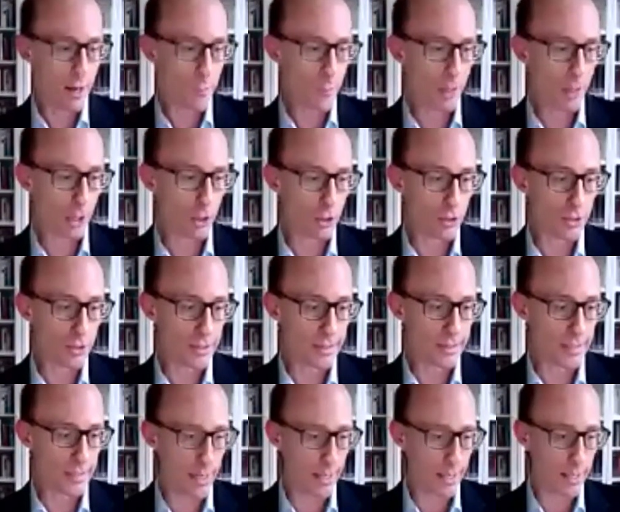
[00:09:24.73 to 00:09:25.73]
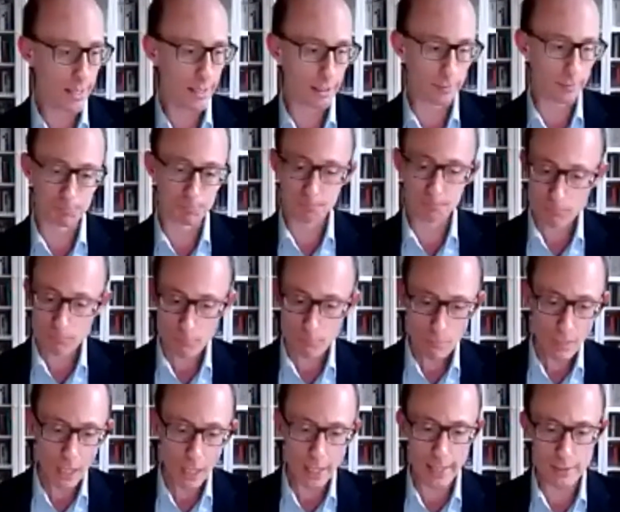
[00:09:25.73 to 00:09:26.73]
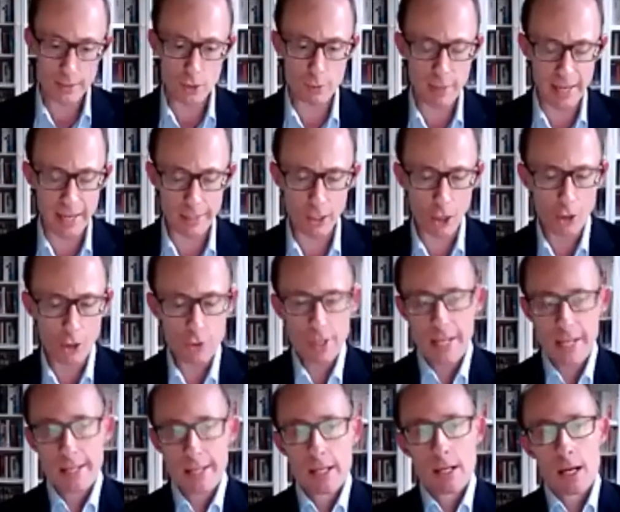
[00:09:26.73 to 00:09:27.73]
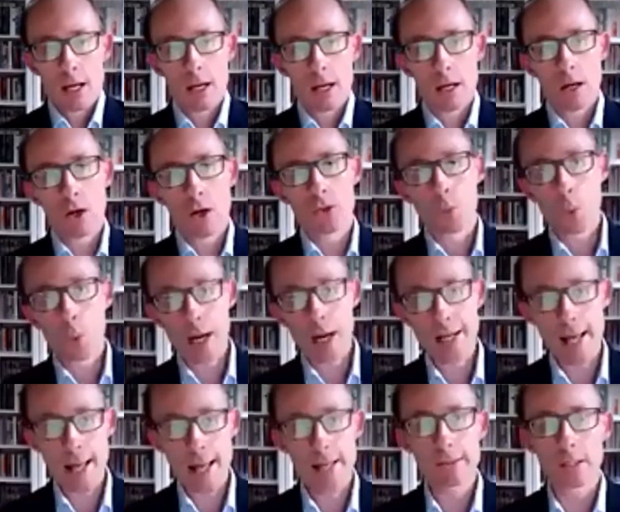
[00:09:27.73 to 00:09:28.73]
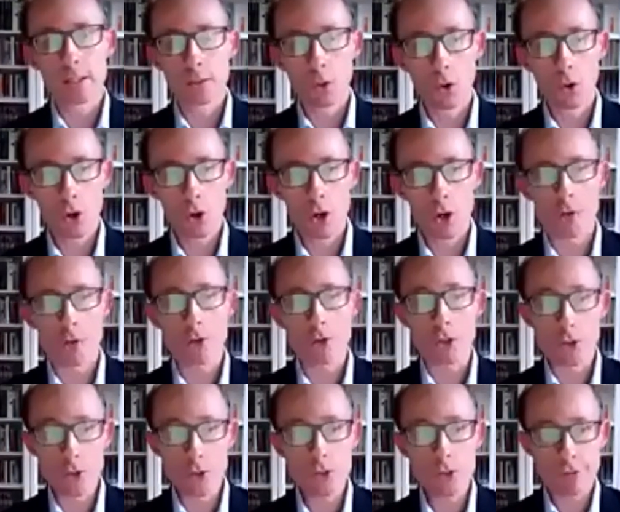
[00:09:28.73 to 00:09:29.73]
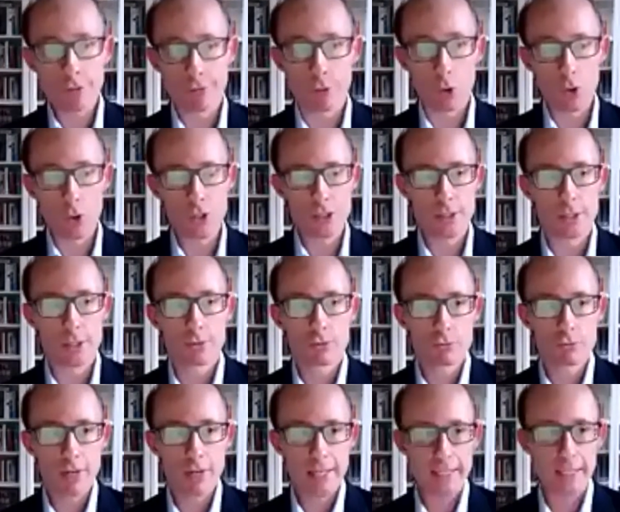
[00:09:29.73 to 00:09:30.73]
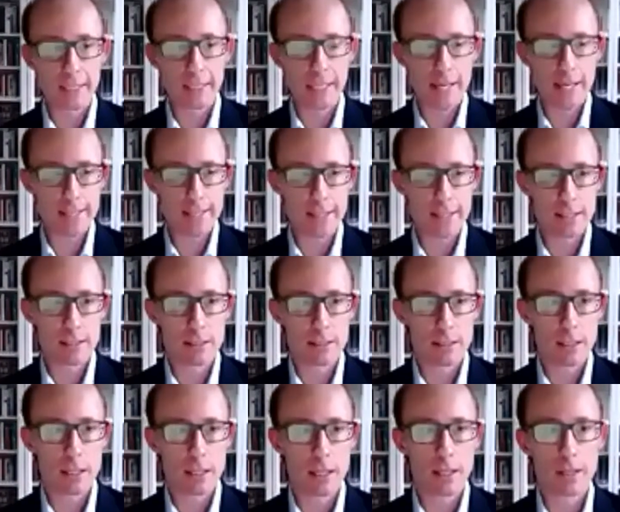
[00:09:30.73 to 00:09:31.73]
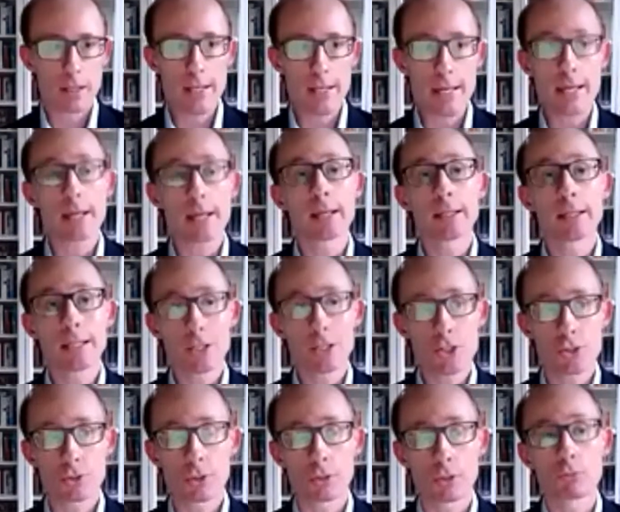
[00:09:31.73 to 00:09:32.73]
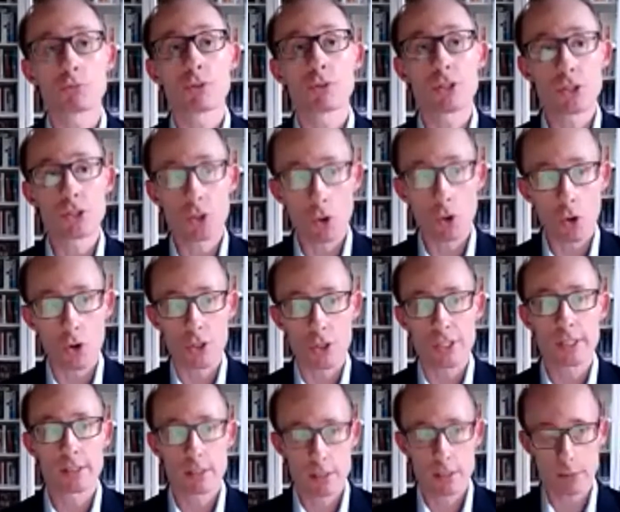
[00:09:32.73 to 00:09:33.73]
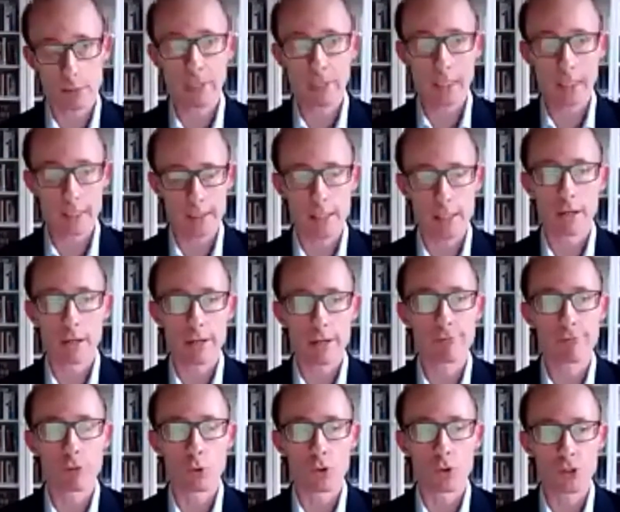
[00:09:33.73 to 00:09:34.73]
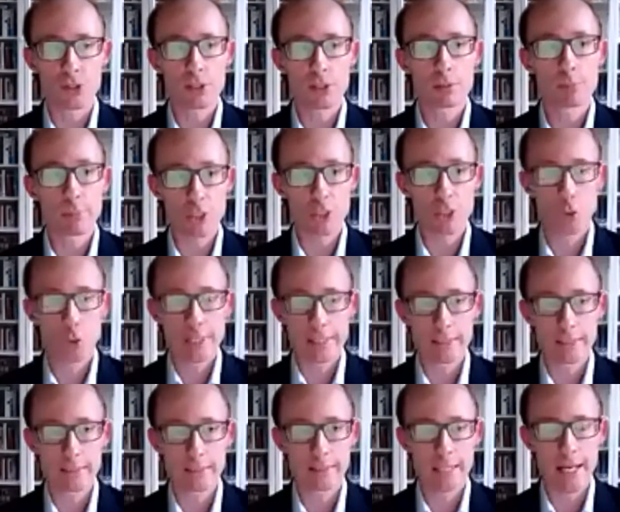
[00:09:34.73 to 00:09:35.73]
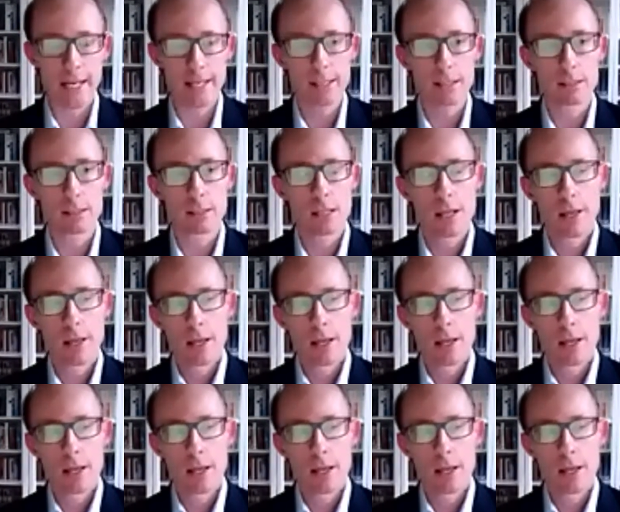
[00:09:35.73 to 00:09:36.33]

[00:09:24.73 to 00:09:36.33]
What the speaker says: because as you may know, on the one hand, the law on the use of force regulates the initial resort to military force between states,